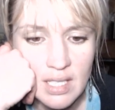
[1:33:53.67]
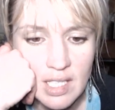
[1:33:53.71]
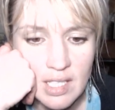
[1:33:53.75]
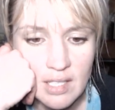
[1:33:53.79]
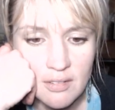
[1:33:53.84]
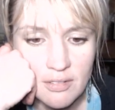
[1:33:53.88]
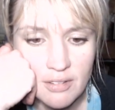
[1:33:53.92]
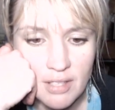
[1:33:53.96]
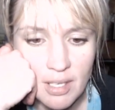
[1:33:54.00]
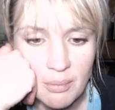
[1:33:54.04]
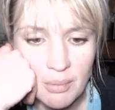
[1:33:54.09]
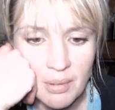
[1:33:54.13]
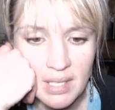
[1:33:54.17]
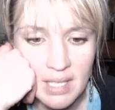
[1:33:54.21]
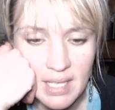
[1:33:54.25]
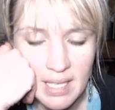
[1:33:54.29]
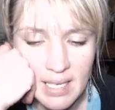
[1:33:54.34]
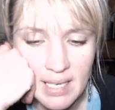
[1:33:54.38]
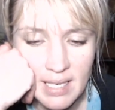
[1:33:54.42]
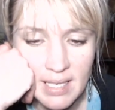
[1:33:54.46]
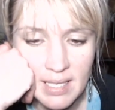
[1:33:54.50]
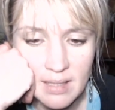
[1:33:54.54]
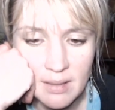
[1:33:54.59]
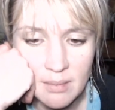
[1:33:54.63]
if they were
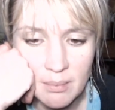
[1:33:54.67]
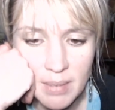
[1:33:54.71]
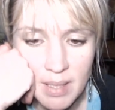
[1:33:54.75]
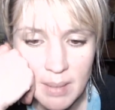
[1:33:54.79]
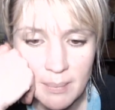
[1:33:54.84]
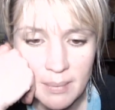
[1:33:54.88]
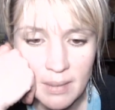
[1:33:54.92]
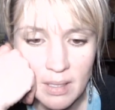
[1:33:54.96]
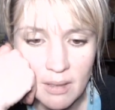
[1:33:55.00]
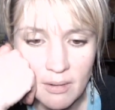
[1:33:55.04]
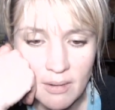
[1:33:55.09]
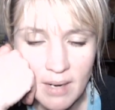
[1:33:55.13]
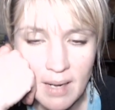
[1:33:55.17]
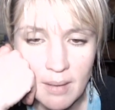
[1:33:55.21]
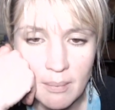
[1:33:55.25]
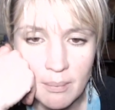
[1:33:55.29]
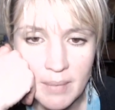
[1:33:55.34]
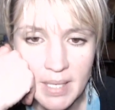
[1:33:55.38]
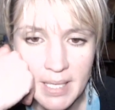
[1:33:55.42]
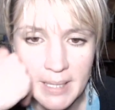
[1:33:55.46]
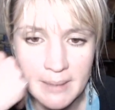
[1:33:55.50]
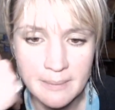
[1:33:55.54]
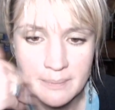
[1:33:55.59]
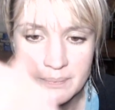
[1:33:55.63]
killing people around
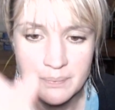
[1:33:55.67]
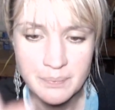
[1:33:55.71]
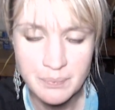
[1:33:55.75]
me.